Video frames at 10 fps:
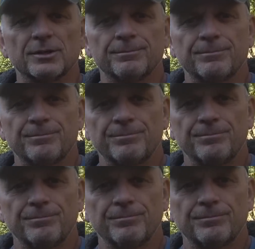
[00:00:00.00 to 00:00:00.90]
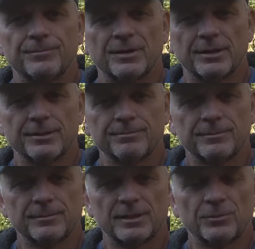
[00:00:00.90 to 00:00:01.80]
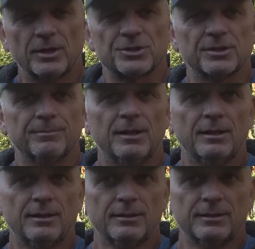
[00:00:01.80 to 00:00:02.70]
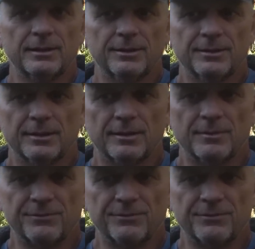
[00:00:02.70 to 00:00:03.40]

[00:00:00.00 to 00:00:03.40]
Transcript: it. All right? Let them watch it. And uh,